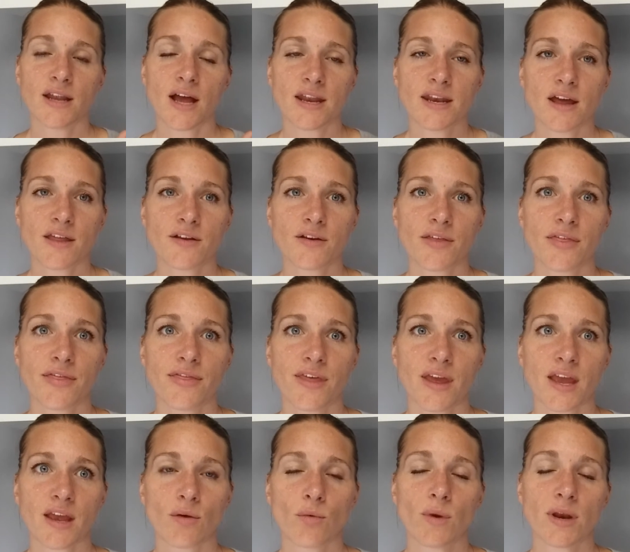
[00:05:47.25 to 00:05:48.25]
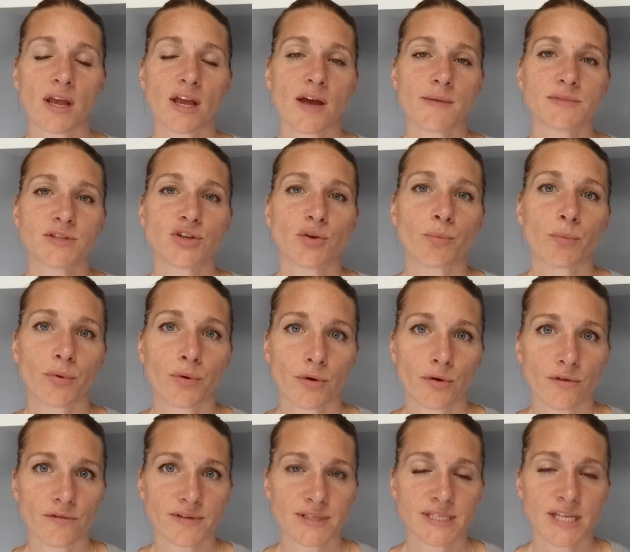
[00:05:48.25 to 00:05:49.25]
Another thing when it comes to
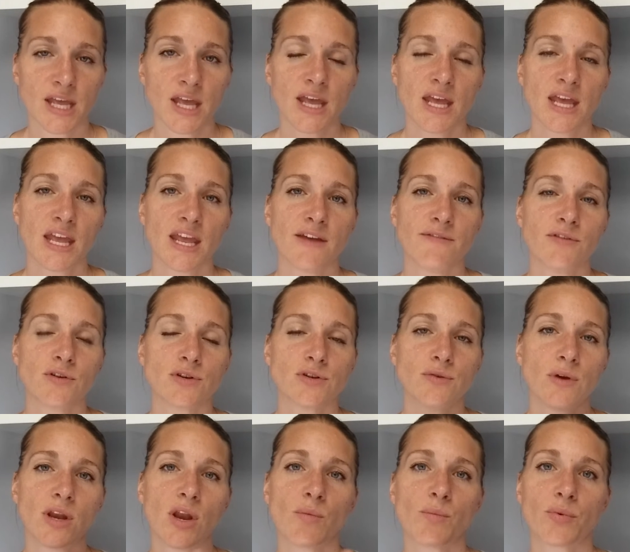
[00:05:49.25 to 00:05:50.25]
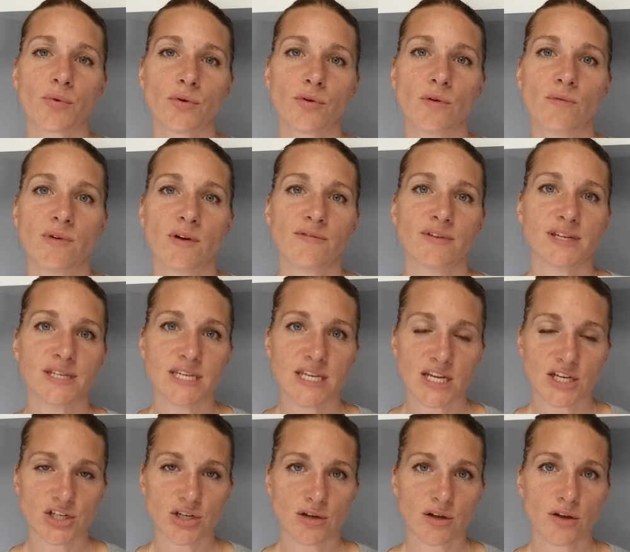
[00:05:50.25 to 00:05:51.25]
proofs. If you're doing a proof of a
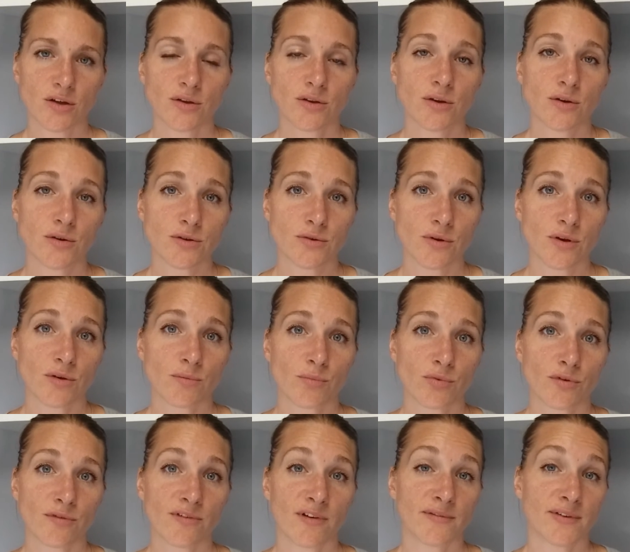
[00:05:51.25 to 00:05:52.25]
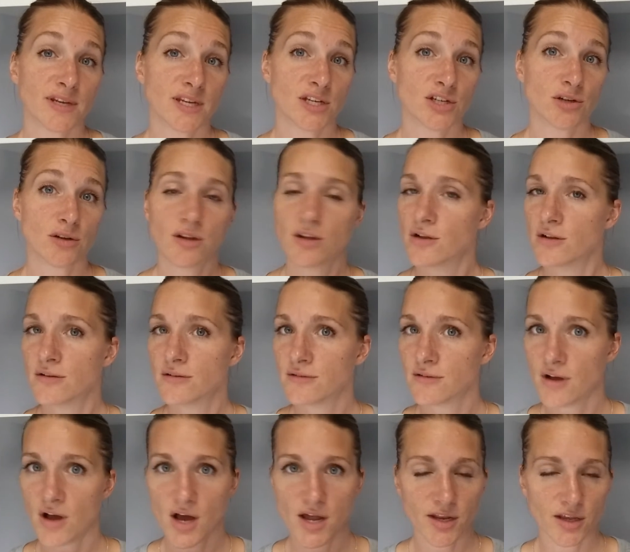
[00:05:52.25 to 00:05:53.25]
digital, you're doing a proof of a digital
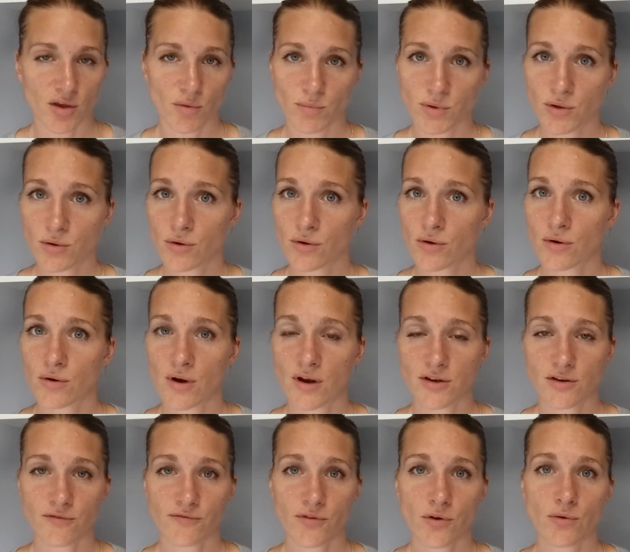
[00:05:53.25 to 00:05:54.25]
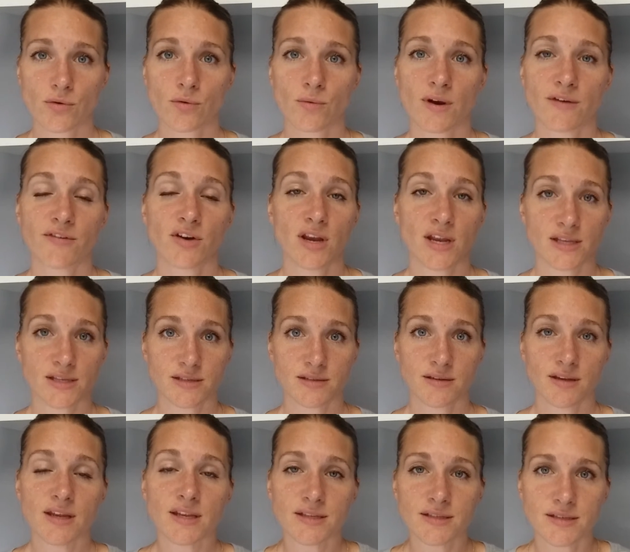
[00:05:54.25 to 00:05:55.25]
on a computer or on your phone or whatever,
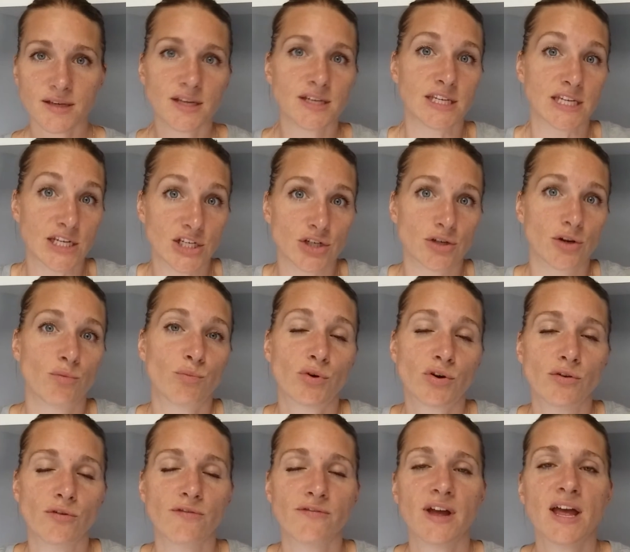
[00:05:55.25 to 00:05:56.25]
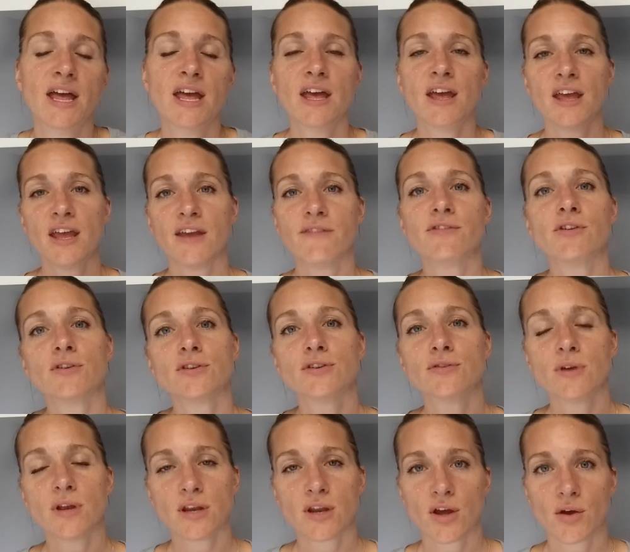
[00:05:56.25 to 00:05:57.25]
it's a digital proof. If you're
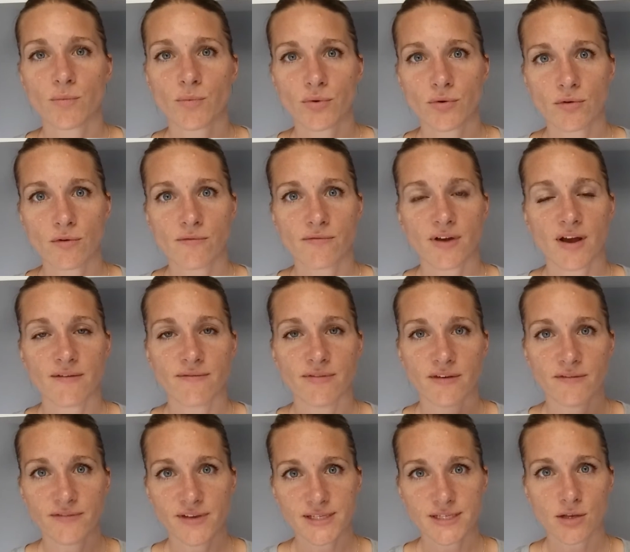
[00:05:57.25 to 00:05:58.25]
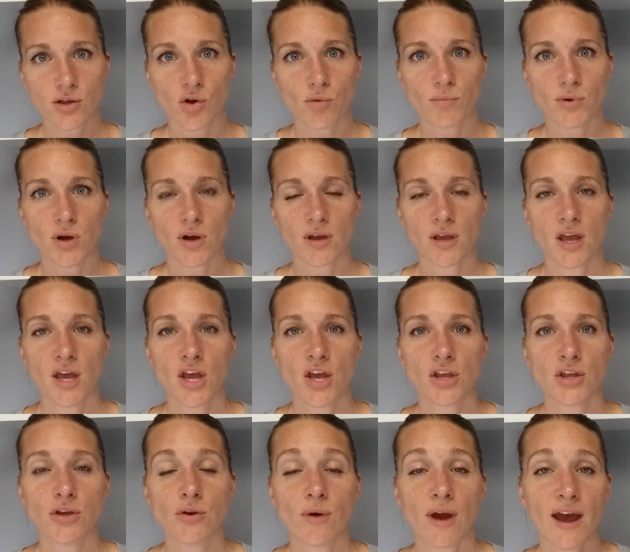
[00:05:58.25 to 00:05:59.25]
doing a proof of the physical book,
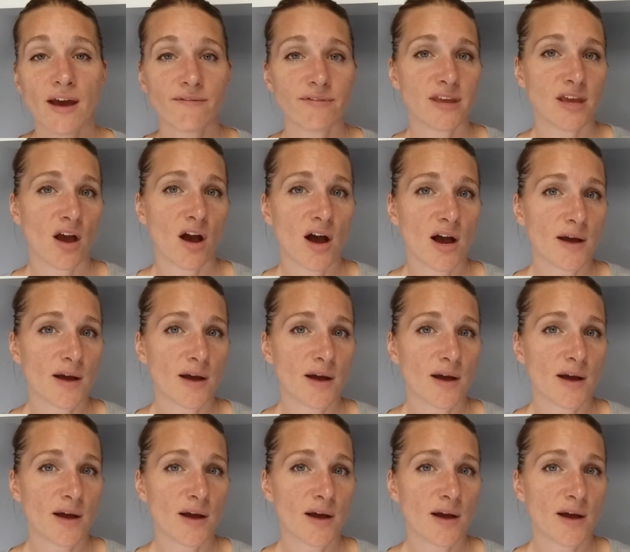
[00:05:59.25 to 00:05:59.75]
you have the